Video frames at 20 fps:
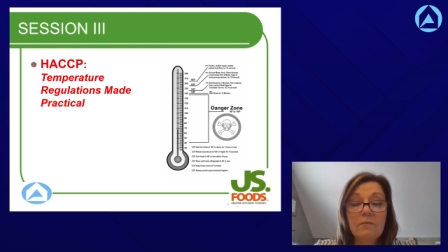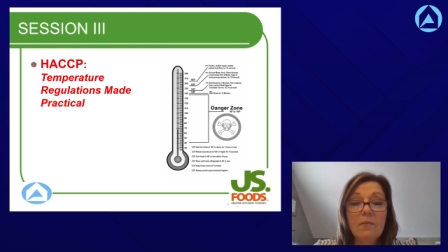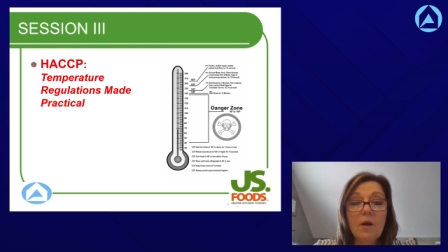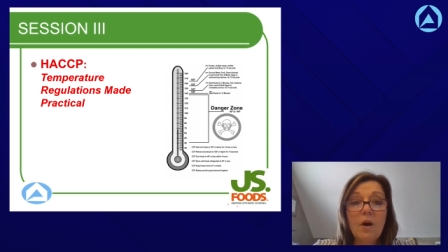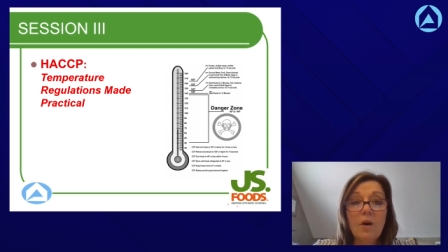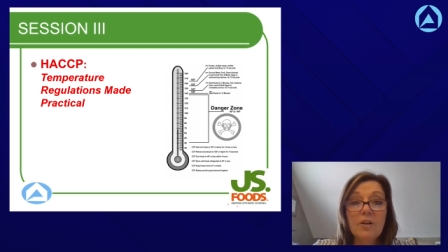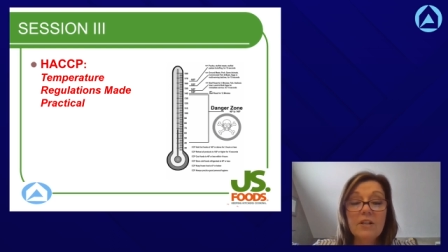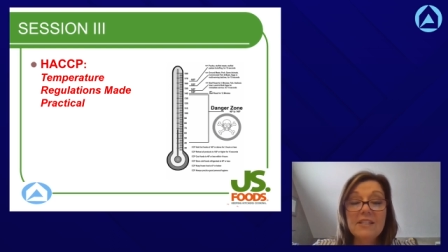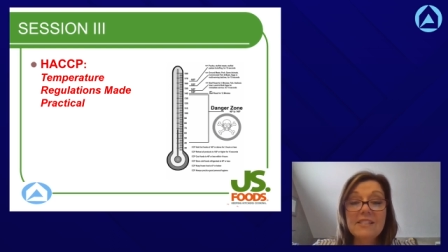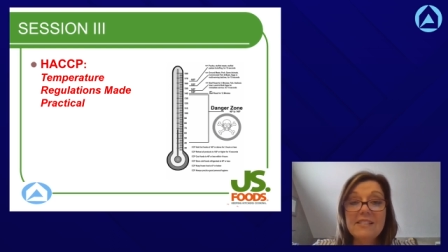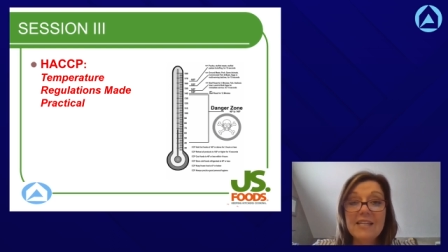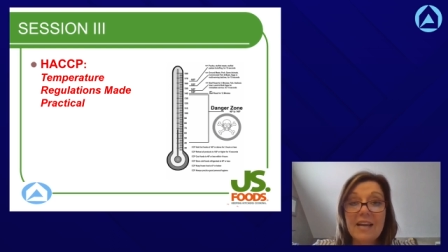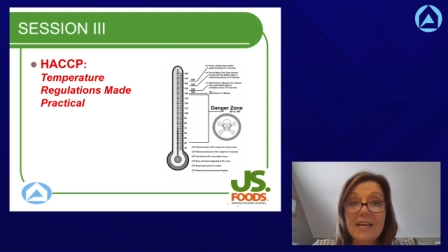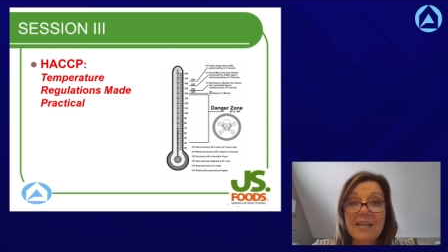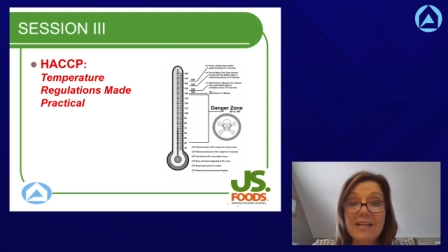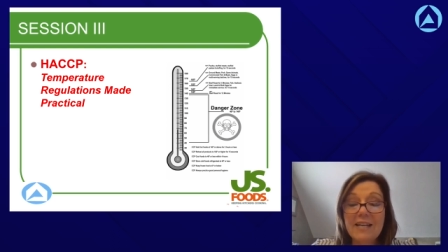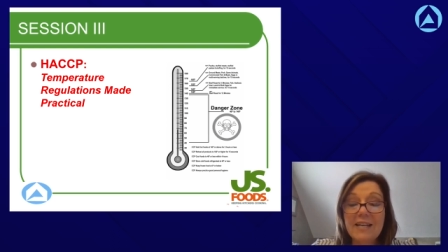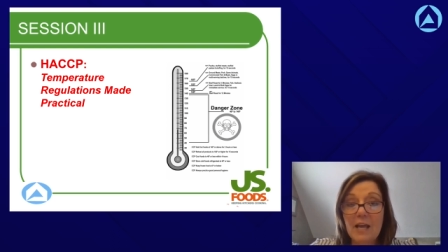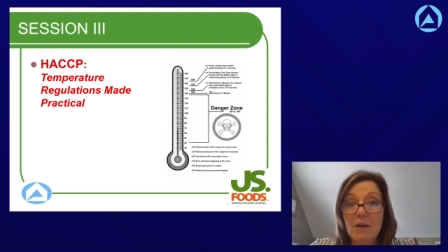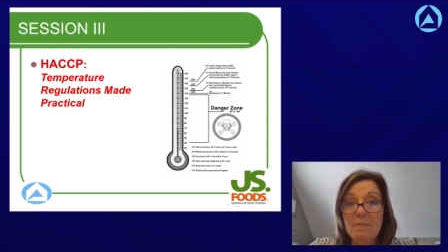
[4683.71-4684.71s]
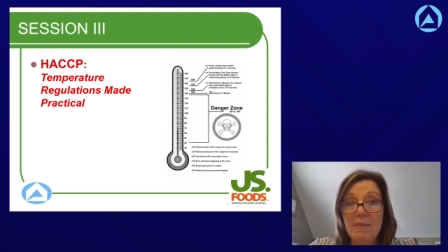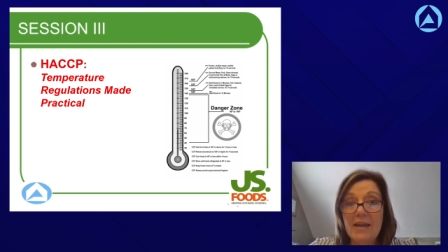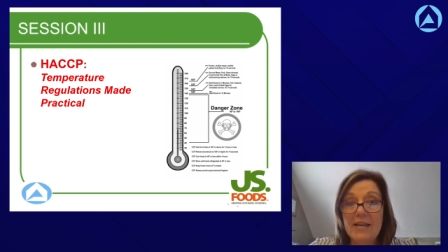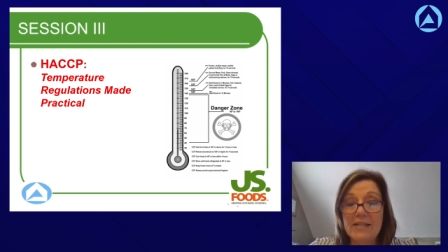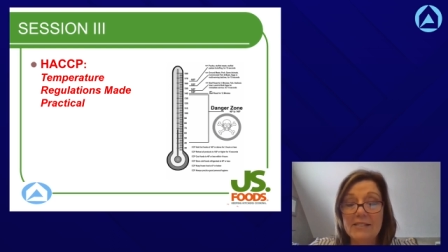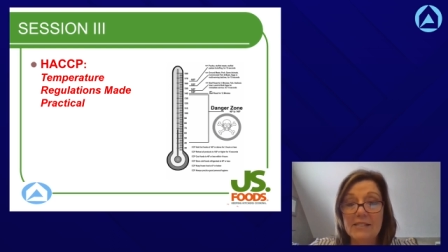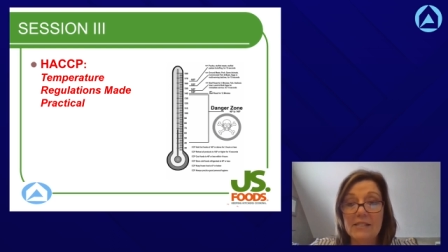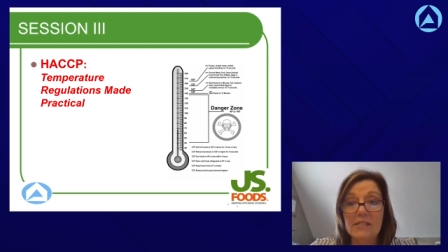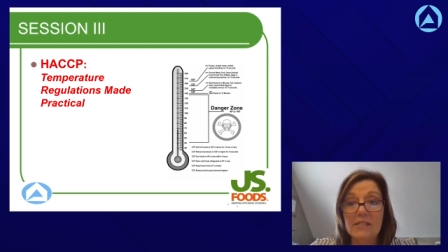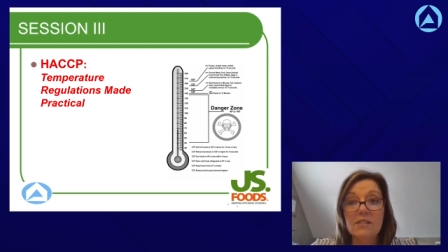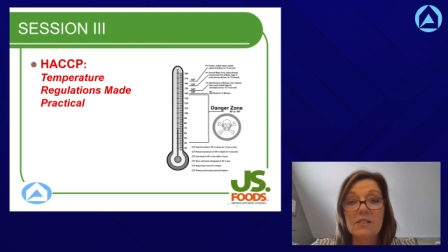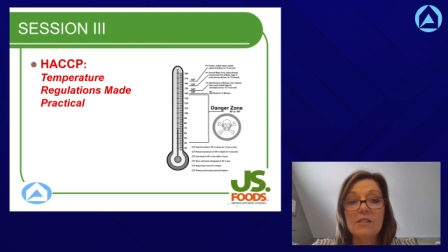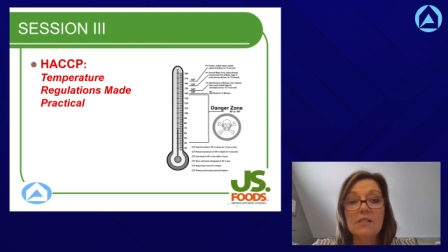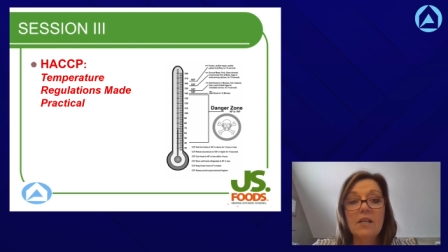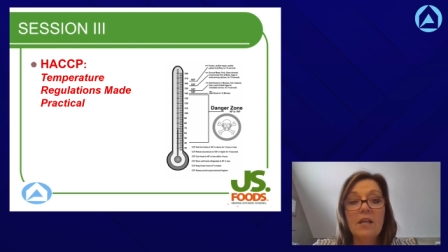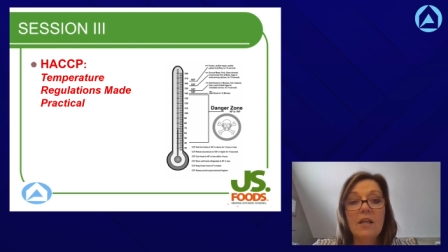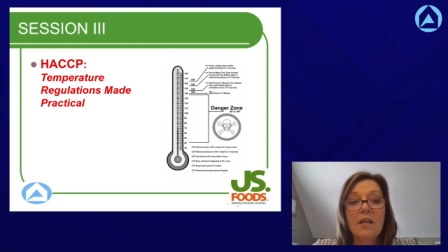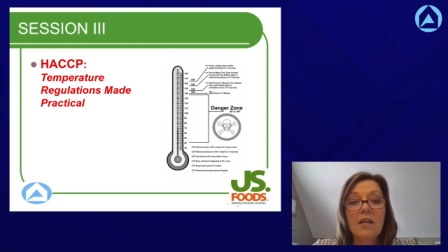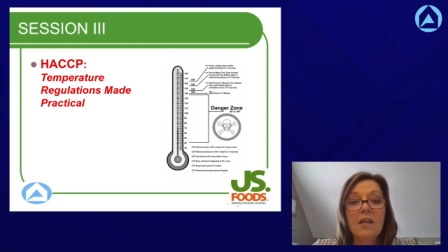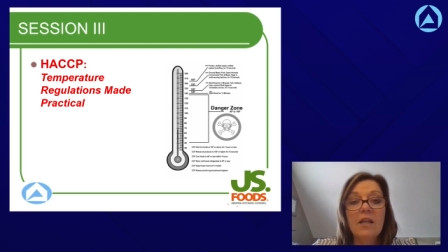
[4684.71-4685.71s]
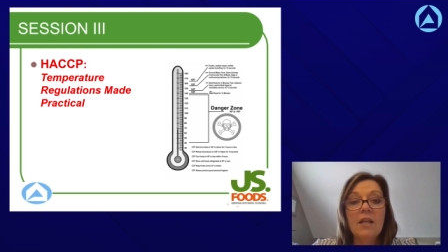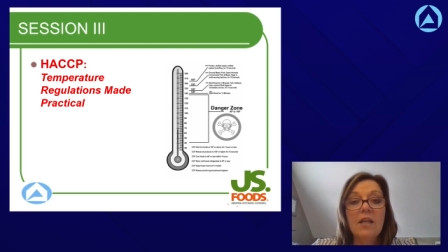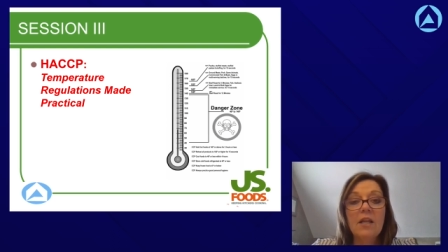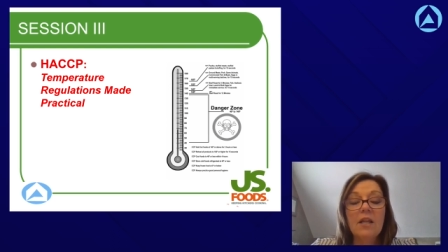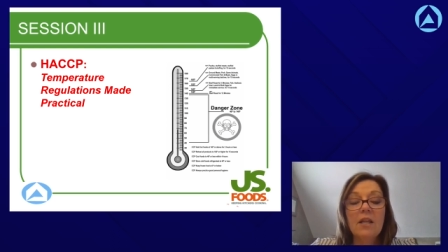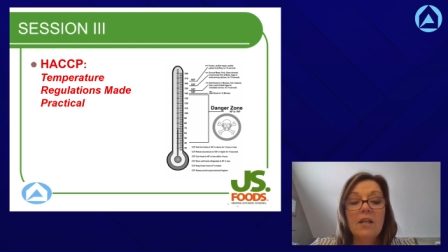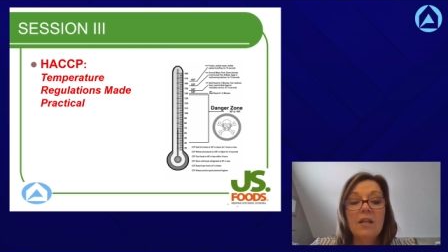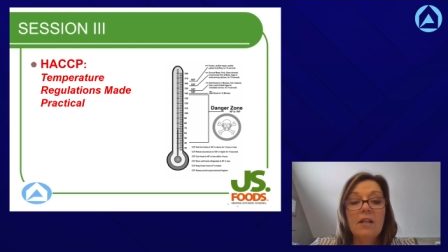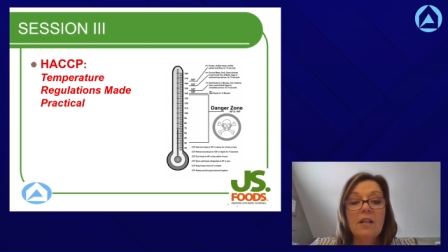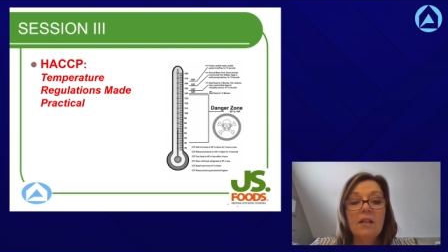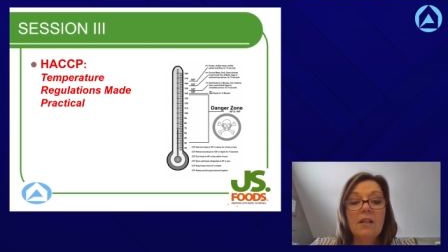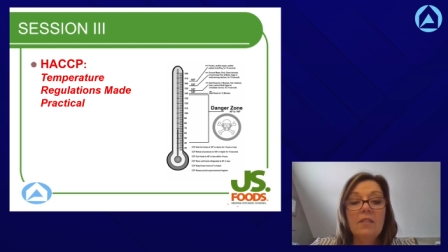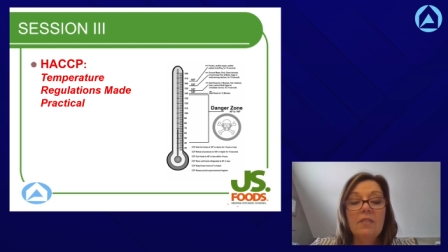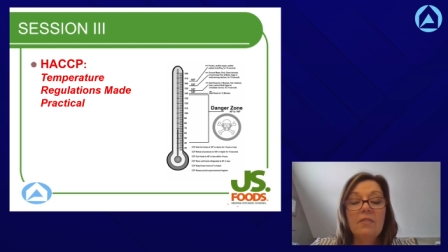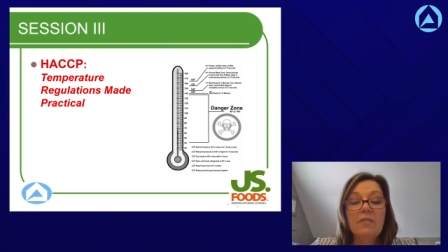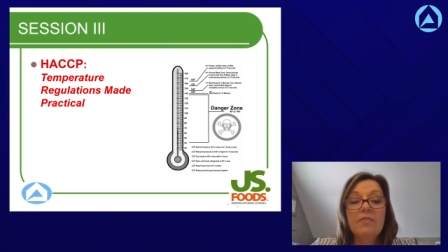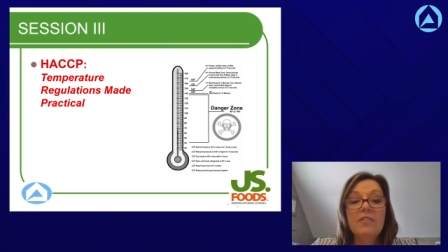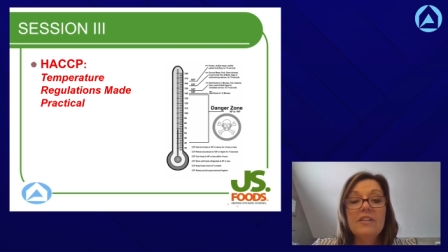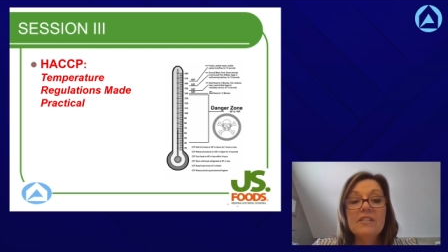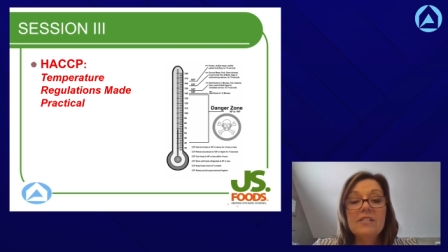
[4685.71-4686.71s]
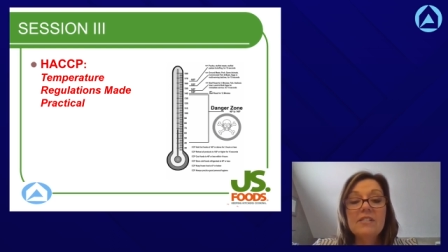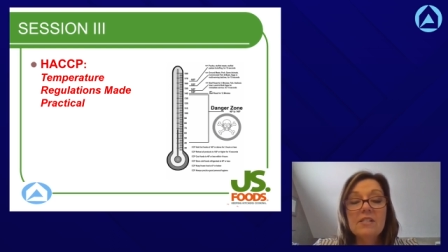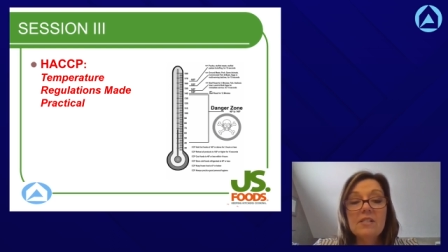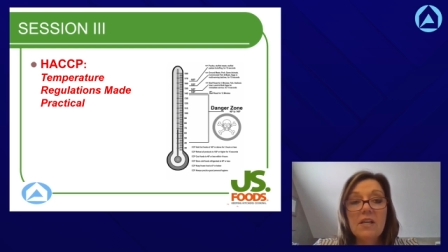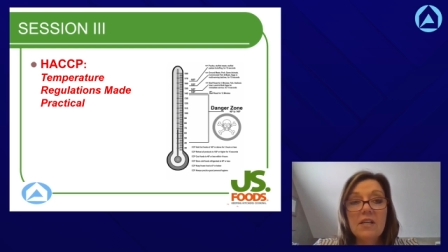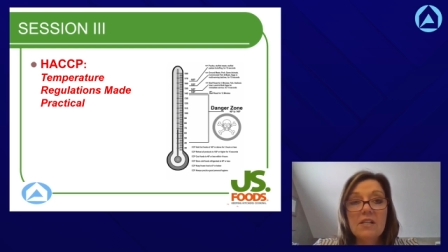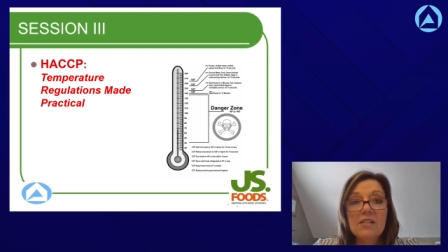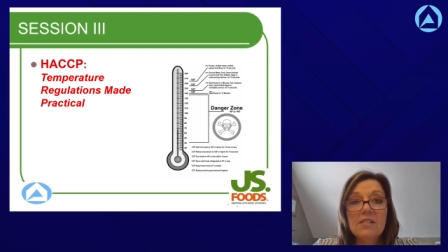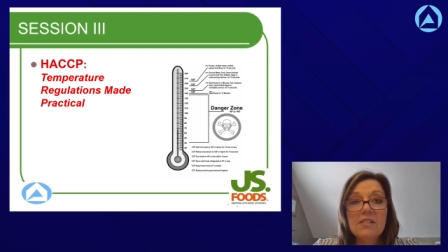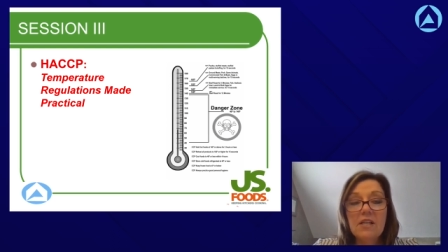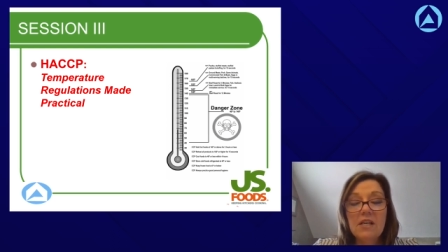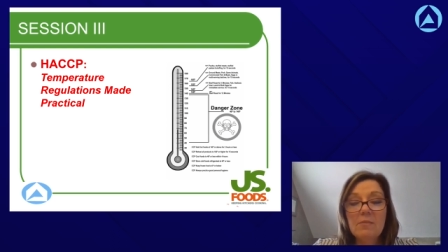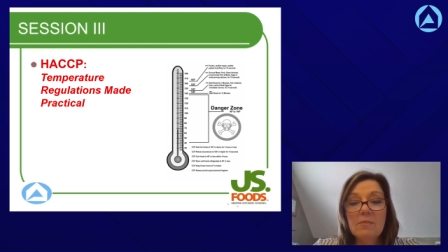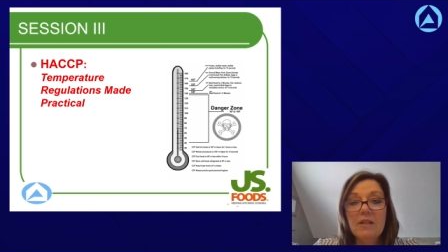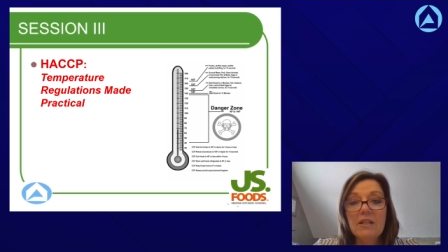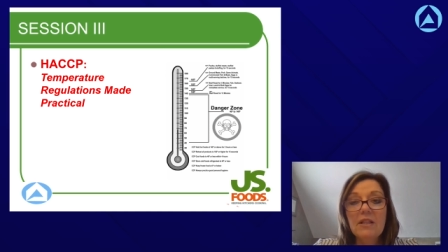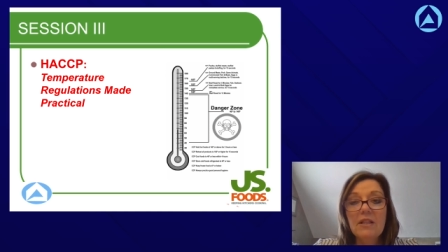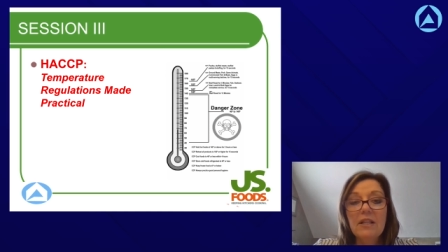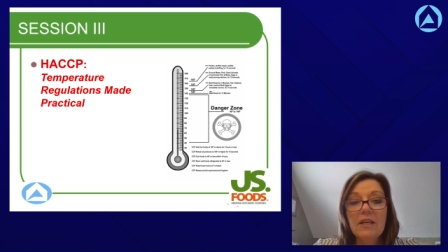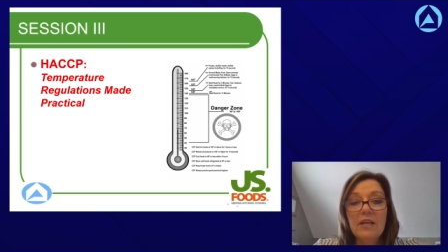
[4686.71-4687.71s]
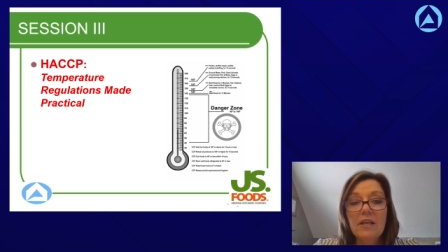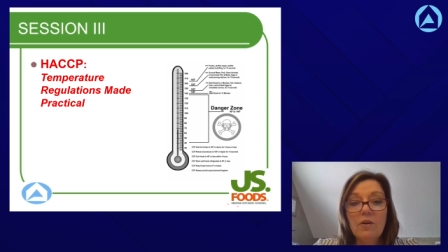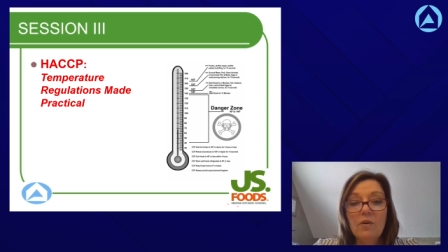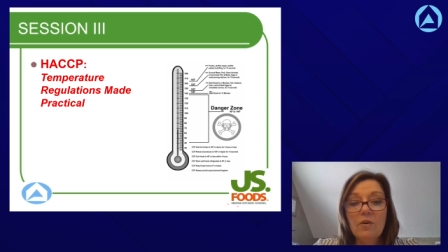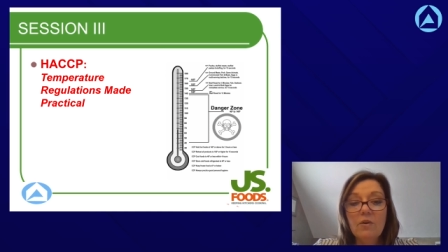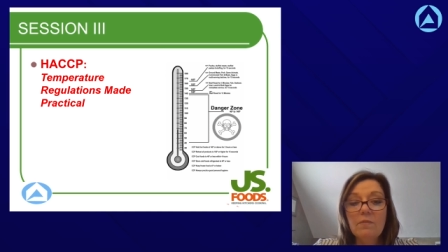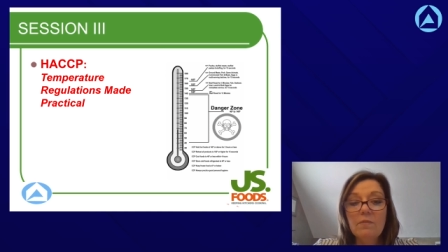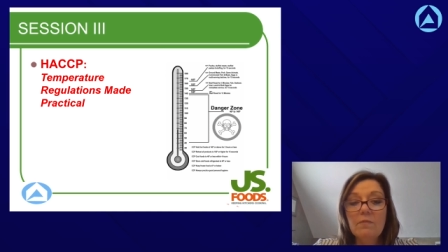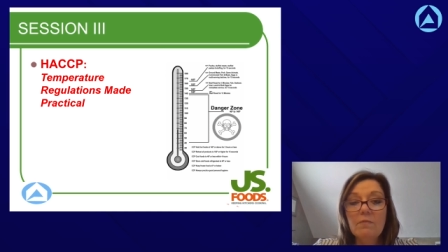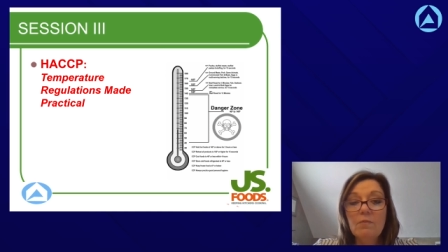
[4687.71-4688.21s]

on a day-to-day basis, this is going to seem a little